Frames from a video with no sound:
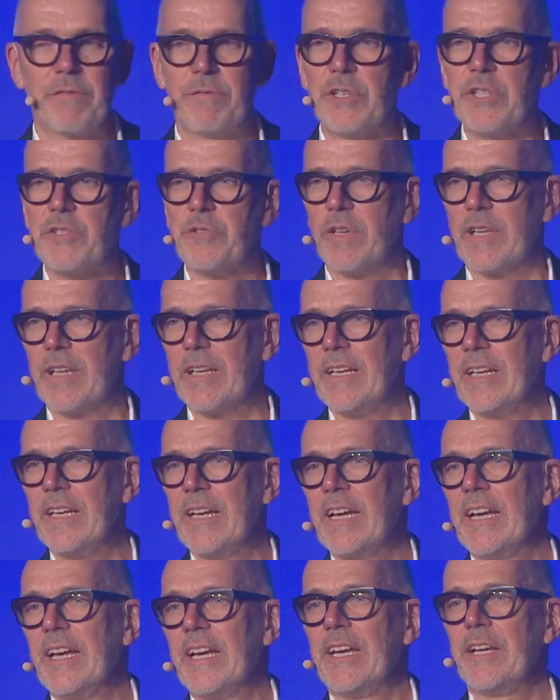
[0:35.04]
visually
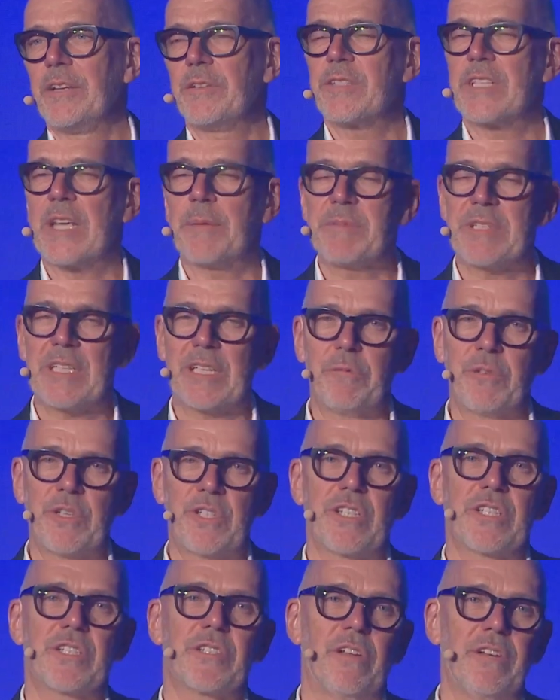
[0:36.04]
into something
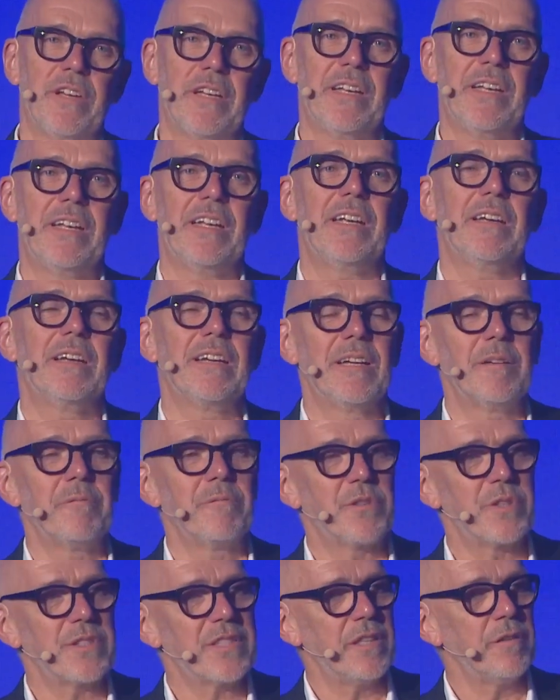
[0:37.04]
which is sonically
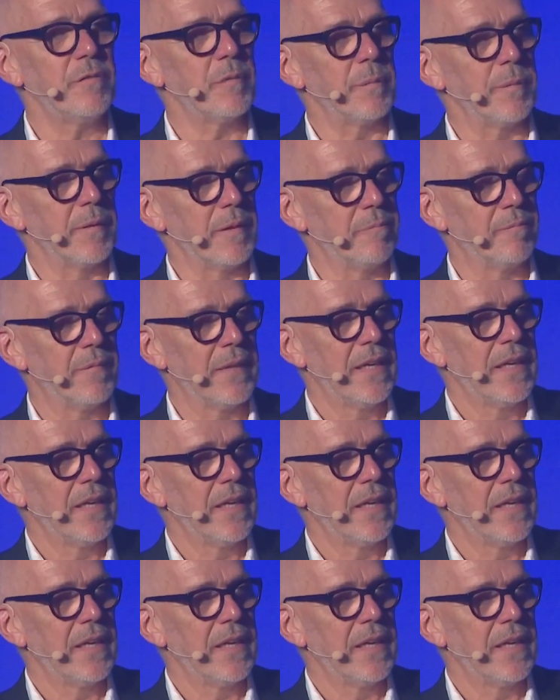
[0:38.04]
receivable.